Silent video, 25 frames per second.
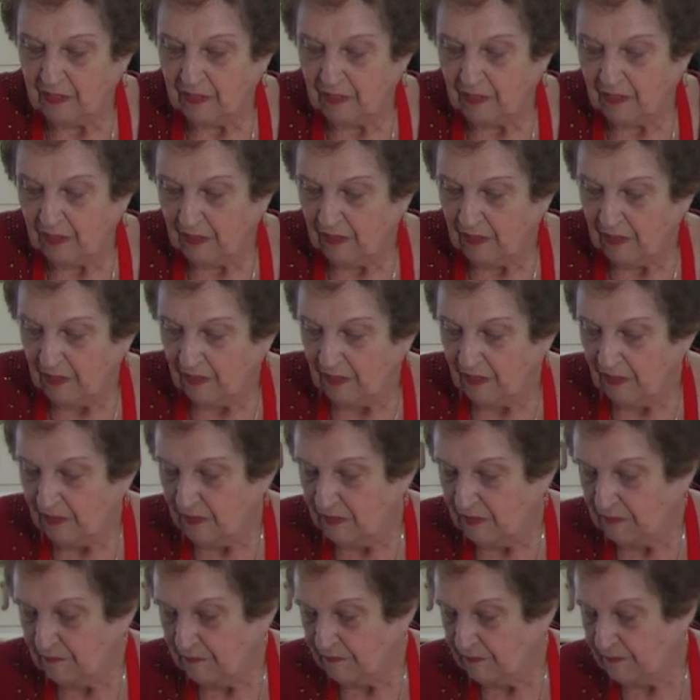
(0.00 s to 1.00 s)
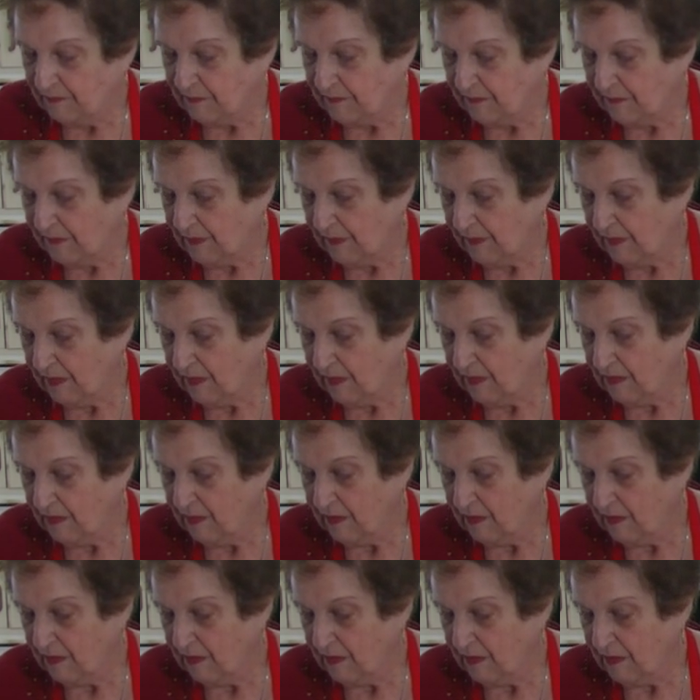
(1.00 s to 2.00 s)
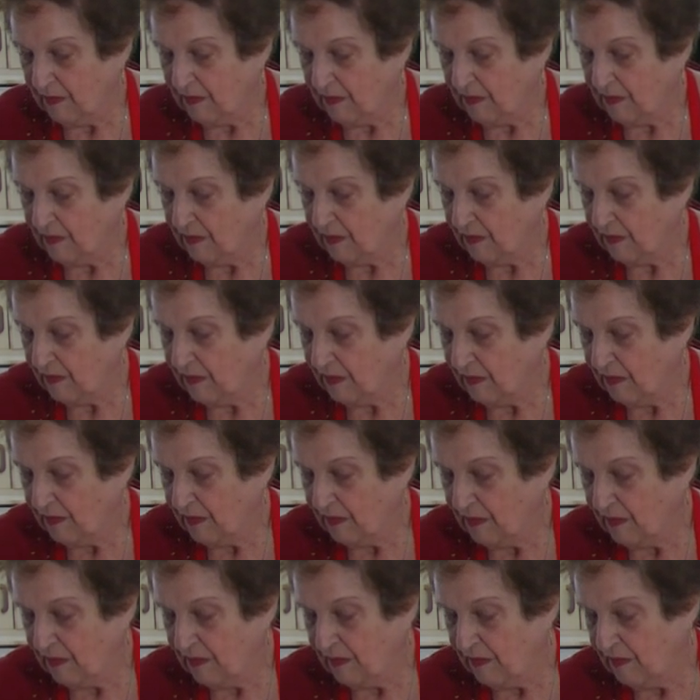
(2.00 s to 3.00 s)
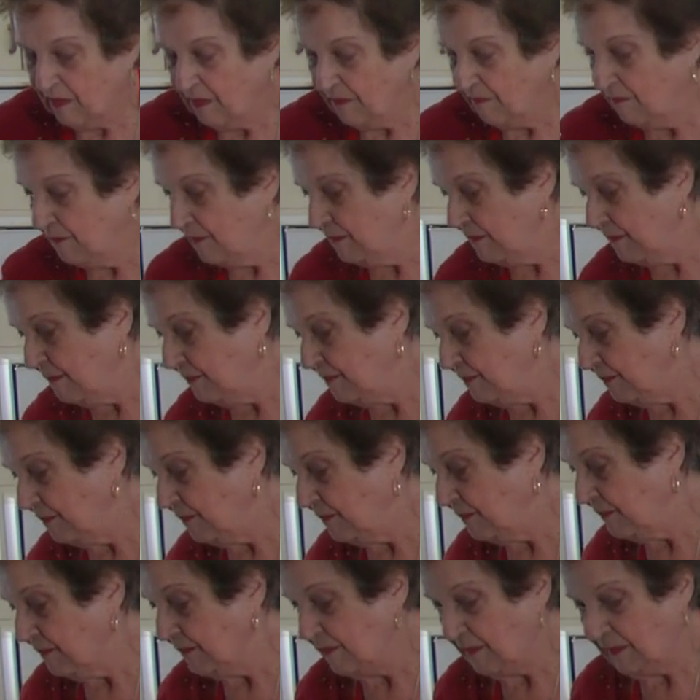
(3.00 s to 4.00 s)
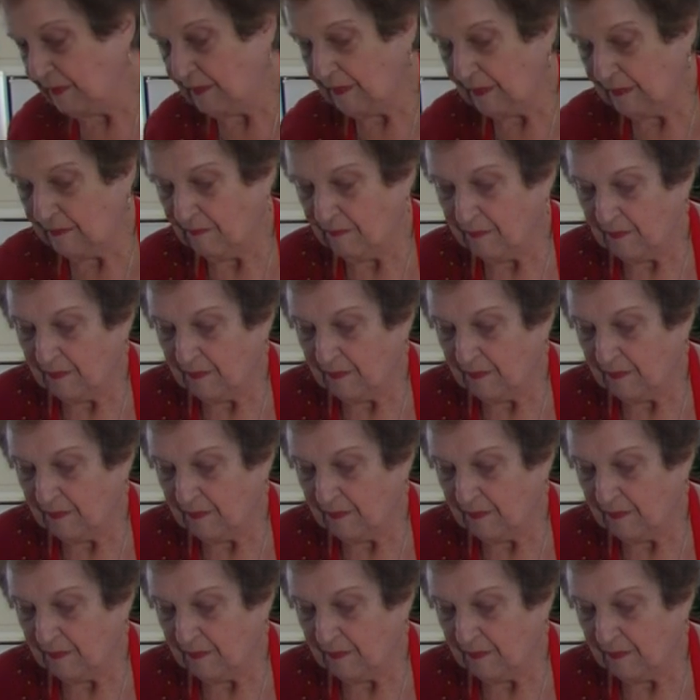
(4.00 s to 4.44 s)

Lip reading: (no one is talking)